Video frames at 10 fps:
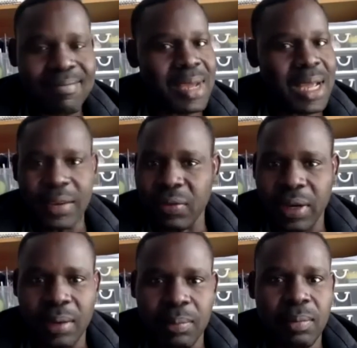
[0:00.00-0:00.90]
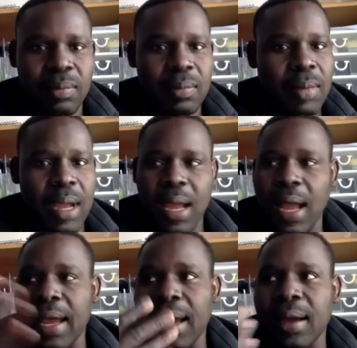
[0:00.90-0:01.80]
a dream,
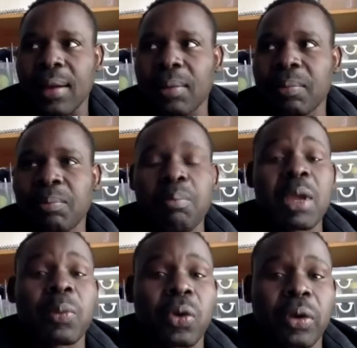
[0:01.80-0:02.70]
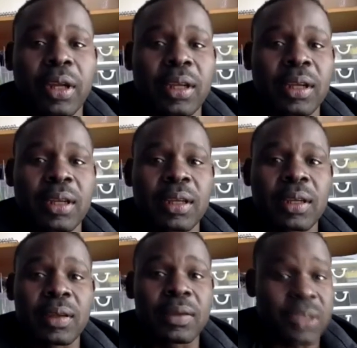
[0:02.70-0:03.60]
a memory.
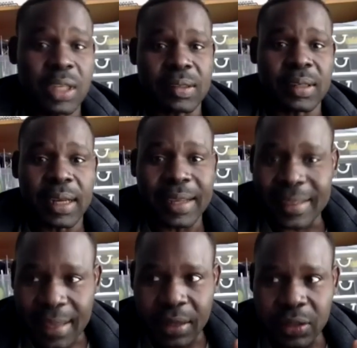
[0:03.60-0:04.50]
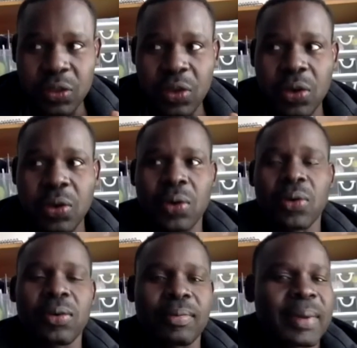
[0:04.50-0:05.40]
Seriously, like there is
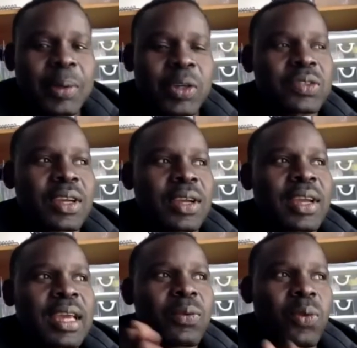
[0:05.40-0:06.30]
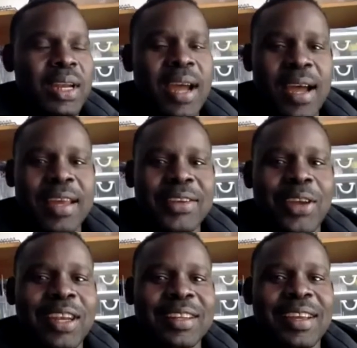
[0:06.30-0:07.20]
no, because in one hand
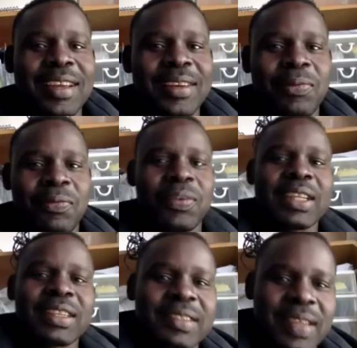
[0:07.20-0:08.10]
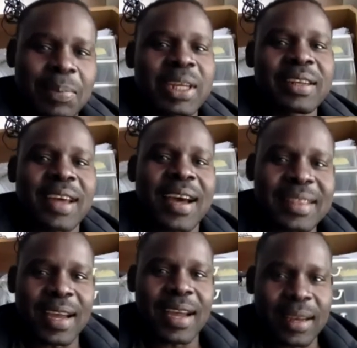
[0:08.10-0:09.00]
you're not going to feel the same, but in the other
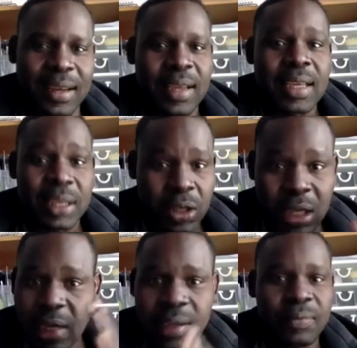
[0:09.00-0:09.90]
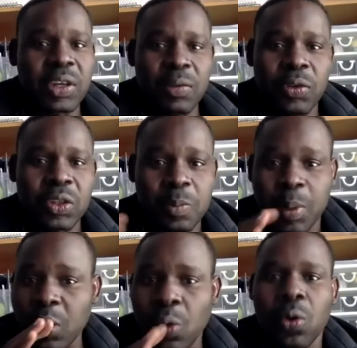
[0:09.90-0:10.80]
hand, even if you
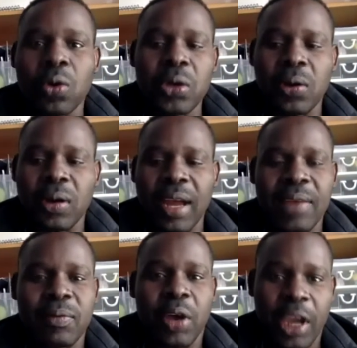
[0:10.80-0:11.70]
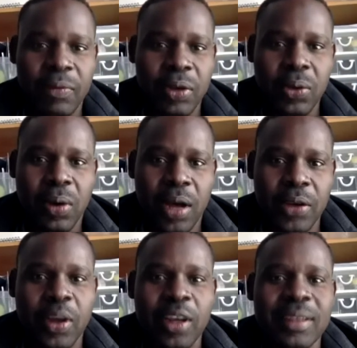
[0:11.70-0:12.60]
spend all your life wherever you are,
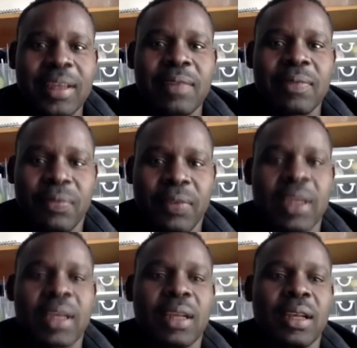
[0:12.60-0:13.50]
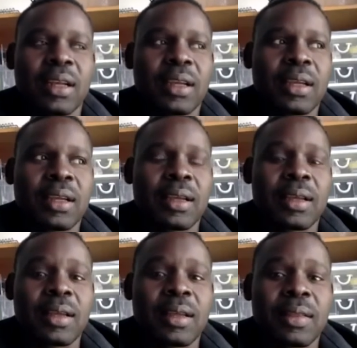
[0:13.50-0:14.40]
you're not going to feel
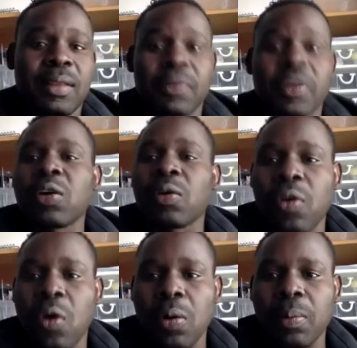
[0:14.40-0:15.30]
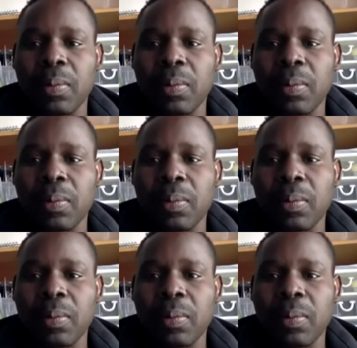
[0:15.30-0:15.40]
the feeling of home.